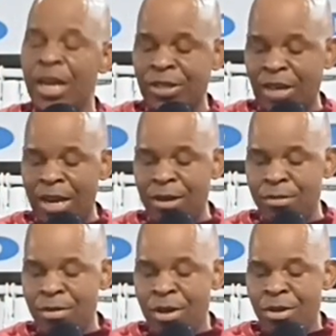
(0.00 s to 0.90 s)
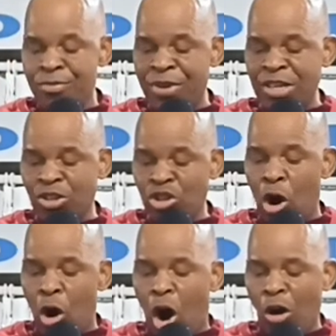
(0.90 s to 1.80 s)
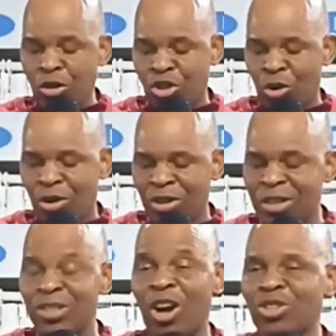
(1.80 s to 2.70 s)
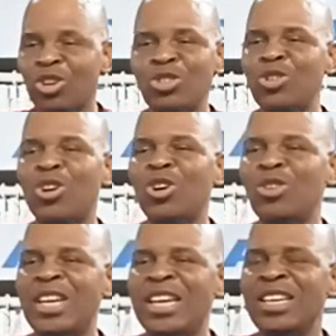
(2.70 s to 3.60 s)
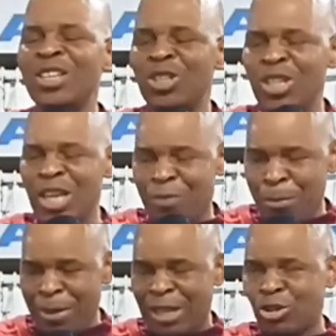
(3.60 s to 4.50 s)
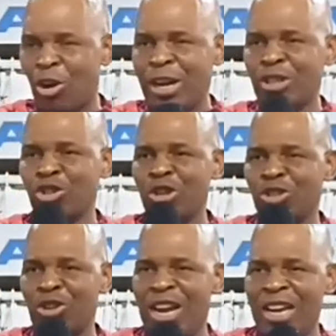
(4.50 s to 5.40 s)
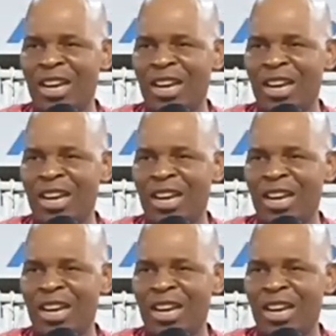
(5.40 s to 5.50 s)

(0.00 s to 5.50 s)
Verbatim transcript: said this know also, not to you only, even me talking to you today.